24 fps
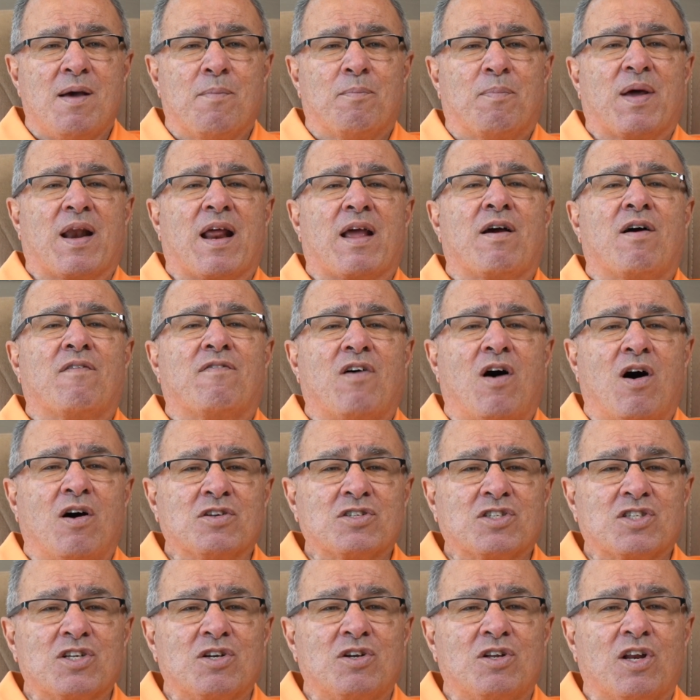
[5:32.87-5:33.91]
But I have
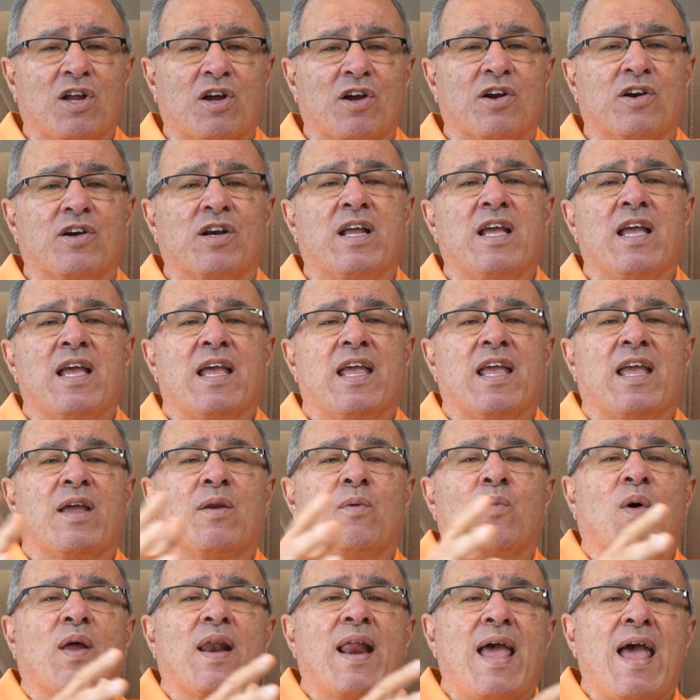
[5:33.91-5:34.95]
also learned,
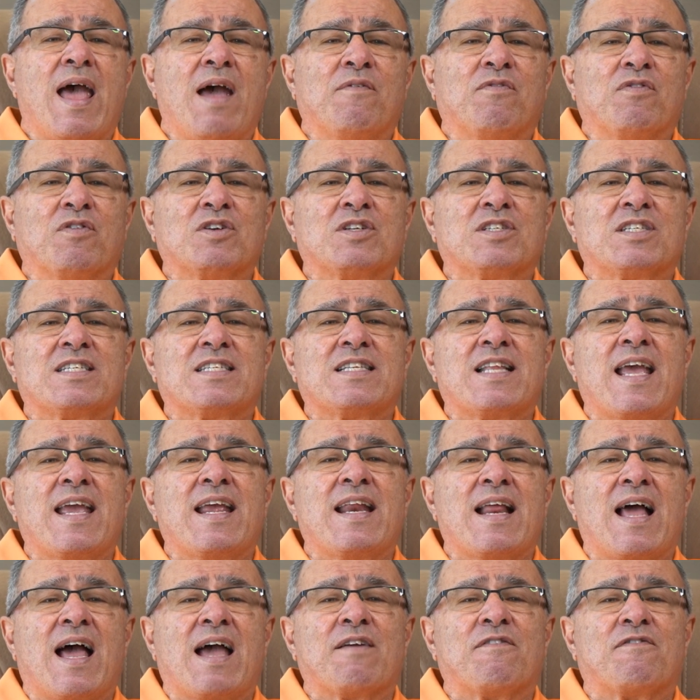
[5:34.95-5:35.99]
in whatever
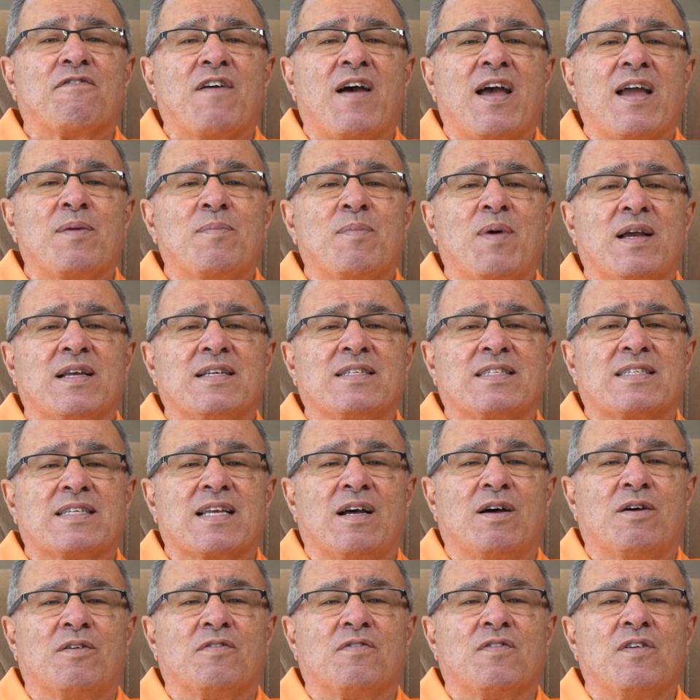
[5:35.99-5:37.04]
state I find
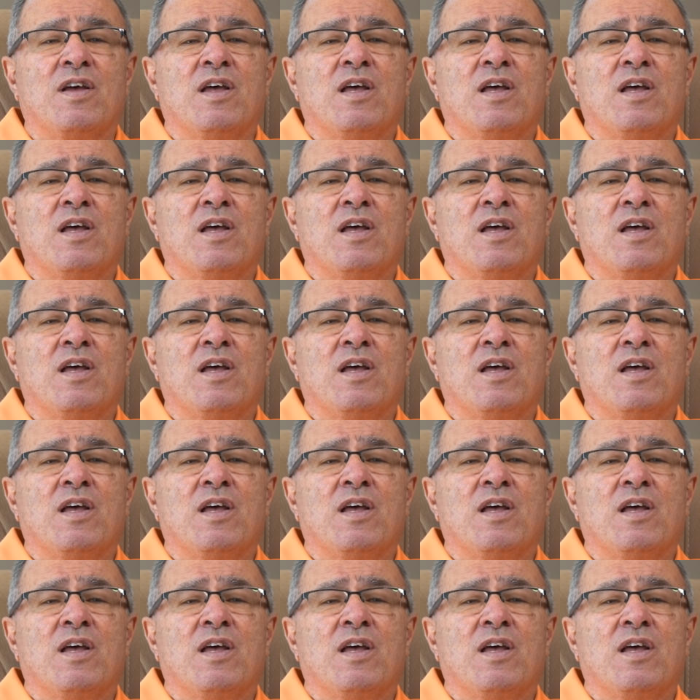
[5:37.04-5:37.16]
myself,